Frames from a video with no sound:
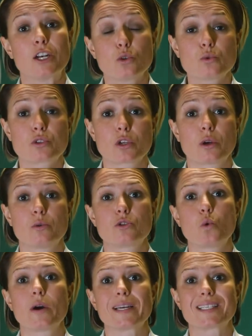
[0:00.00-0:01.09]
and also
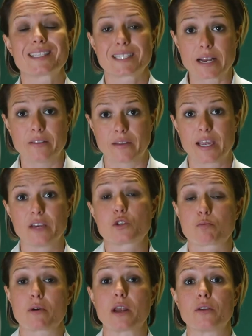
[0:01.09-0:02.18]
to what extent they have
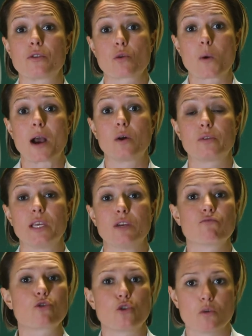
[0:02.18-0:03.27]
spread throughout
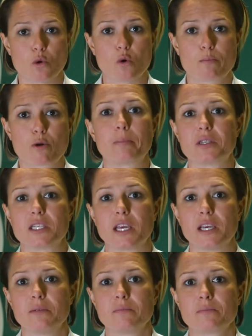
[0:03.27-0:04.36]
the room or
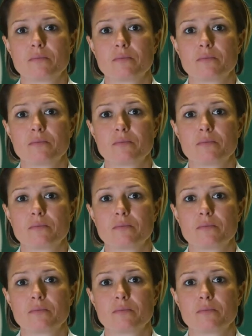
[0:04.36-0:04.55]
property.